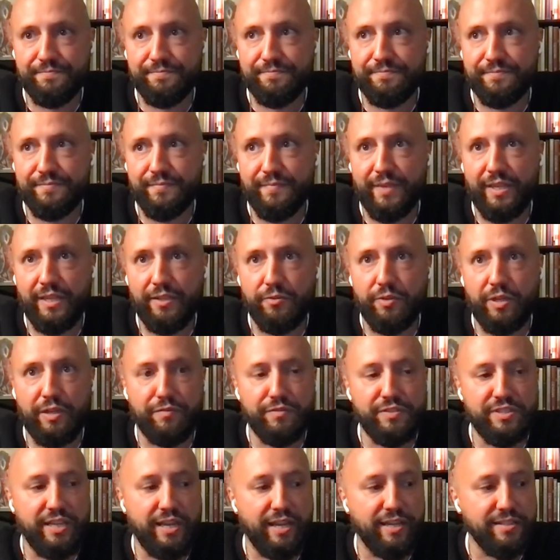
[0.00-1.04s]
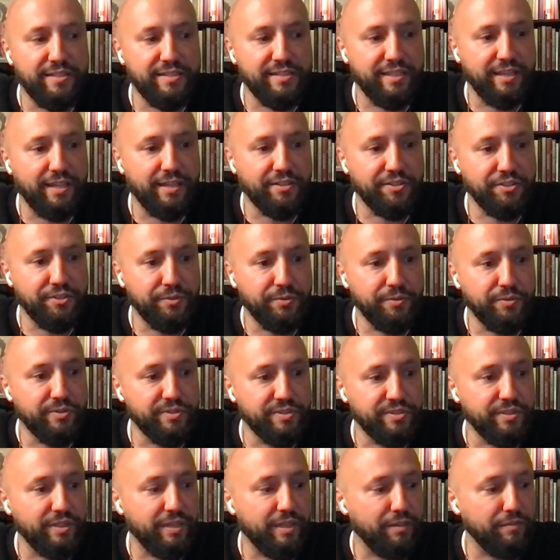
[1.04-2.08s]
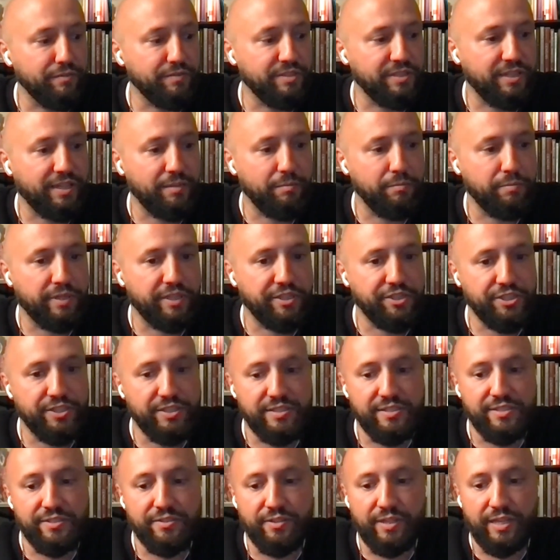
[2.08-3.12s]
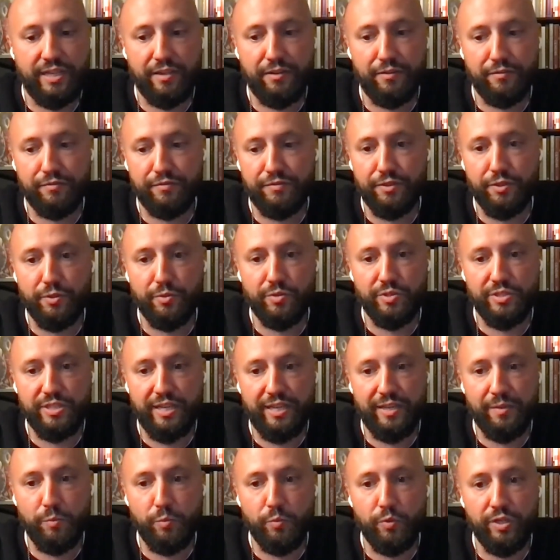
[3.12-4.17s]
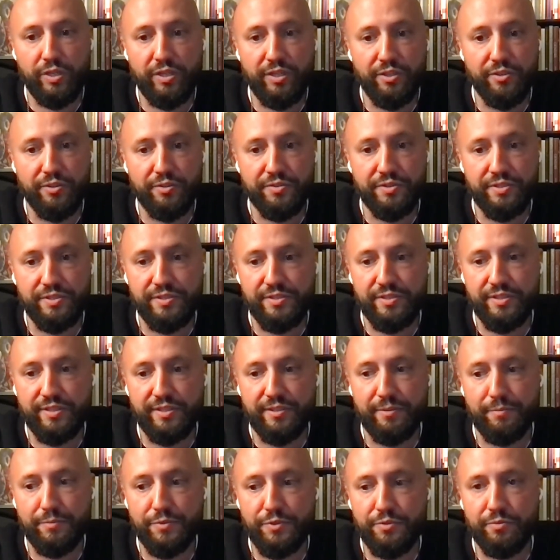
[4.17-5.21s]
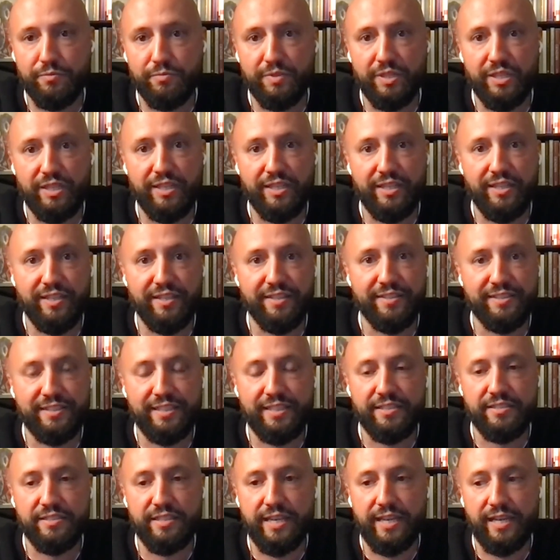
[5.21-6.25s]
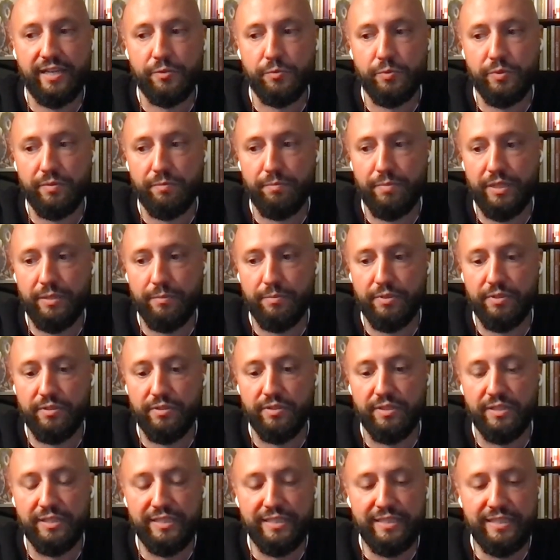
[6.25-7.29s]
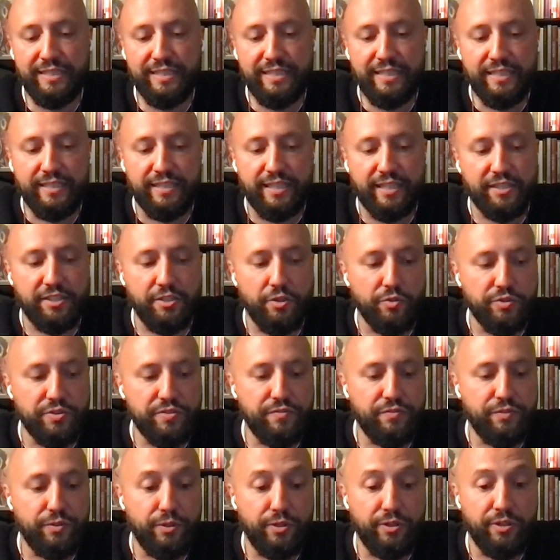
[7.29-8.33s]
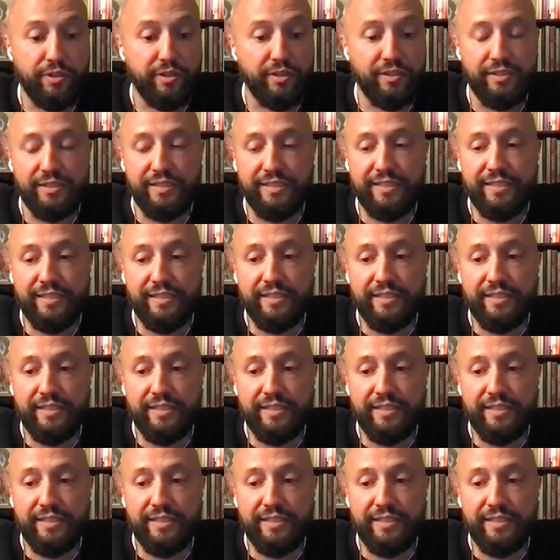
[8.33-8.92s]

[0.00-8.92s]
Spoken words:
you have tight schedules, you have tight budgets, you have no time windows to really interact with people. That goes for